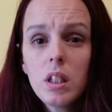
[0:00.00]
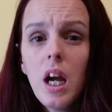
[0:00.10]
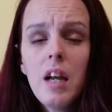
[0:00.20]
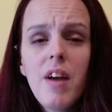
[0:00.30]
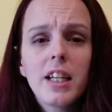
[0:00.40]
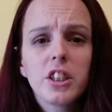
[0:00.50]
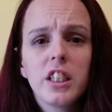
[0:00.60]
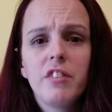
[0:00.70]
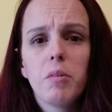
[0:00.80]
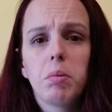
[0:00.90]
I've actually
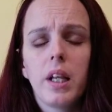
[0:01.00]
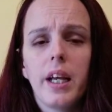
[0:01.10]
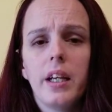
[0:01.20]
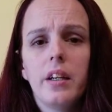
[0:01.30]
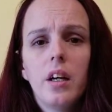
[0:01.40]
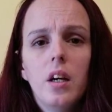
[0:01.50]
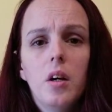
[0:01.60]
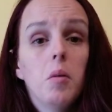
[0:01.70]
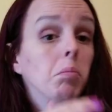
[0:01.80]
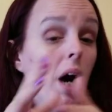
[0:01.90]
even played
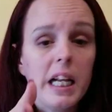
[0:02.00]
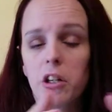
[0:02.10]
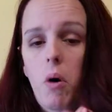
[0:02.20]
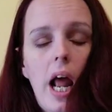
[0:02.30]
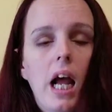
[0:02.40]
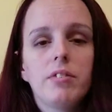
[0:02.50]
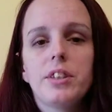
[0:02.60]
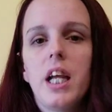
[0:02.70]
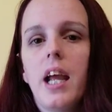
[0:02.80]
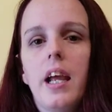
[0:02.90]

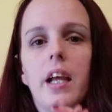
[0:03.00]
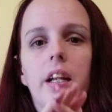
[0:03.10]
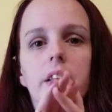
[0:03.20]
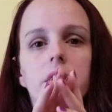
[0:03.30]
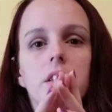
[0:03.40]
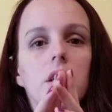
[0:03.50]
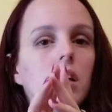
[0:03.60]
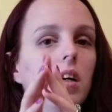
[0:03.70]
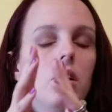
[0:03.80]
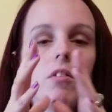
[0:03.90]
Minecraft and
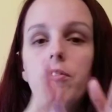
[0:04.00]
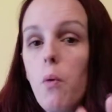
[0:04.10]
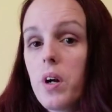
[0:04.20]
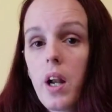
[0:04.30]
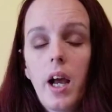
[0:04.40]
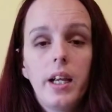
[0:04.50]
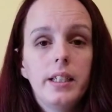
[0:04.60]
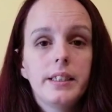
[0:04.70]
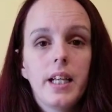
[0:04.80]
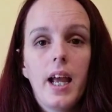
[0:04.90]

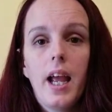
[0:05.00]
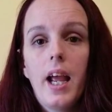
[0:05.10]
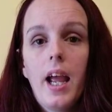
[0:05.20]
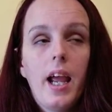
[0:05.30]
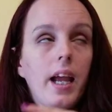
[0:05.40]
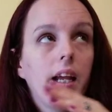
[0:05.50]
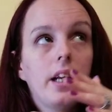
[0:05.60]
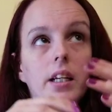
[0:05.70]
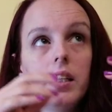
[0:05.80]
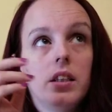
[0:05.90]
Fortnite
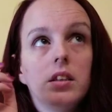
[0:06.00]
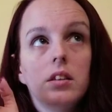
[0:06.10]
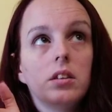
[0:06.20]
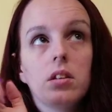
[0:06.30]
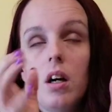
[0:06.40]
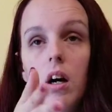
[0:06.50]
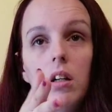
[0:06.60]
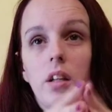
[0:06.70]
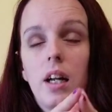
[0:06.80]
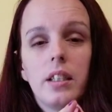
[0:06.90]
and a
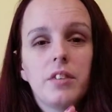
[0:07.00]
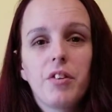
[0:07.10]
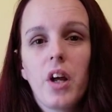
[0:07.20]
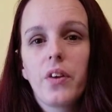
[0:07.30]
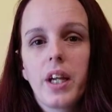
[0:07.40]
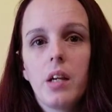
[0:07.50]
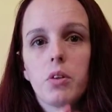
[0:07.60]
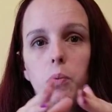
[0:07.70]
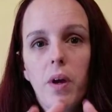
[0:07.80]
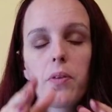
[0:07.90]
lot of different other
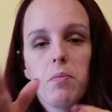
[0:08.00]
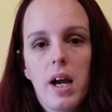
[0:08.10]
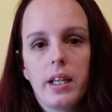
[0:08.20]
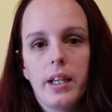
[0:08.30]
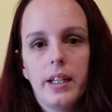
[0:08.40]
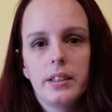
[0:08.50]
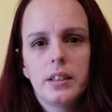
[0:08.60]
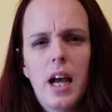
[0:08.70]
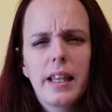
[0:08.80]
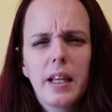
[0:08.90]
games with my kids.
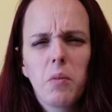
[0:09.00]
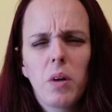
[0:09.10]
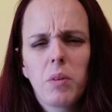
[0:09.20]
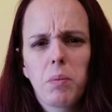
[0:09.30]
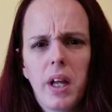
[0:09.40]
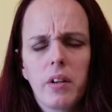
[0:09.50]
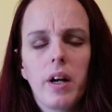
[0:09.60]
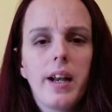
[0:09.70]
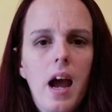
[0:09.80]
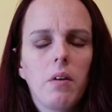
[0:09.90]
I think one we're playing
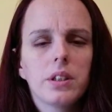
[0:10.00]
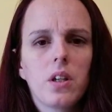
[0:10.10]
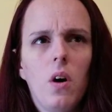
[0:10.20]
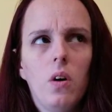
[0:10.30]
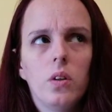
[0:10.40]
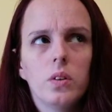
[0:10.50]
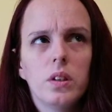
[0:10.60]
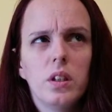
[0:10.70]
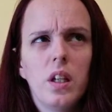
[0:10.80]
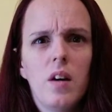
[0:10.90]
right now is called
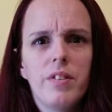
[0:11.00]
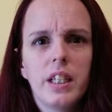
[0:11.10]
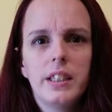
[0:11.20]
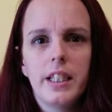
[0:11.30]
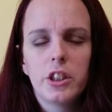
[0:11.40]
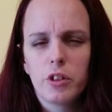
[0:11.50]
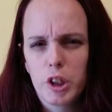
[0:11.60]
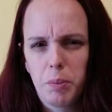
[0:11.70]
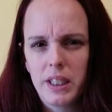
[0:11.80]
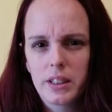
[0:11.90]
Love in a Dangerous
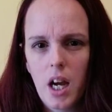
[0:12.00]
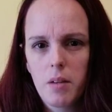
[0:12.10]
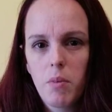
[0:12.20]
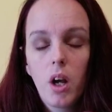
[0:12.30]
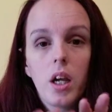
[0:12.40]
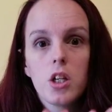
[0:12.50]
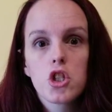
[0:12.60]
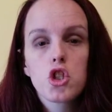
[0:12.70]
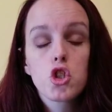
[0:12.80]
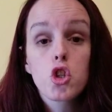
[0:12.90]
Space Time. It is
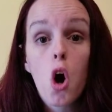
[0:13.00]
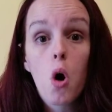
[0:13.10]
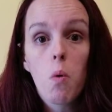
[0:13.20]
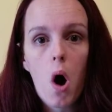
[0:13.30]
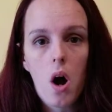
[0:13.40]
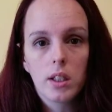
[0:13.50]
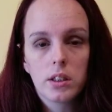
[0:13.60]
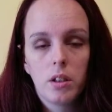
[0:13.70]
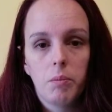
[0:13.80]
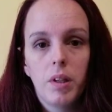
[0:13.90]
so
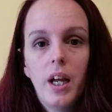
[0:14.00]
awesome.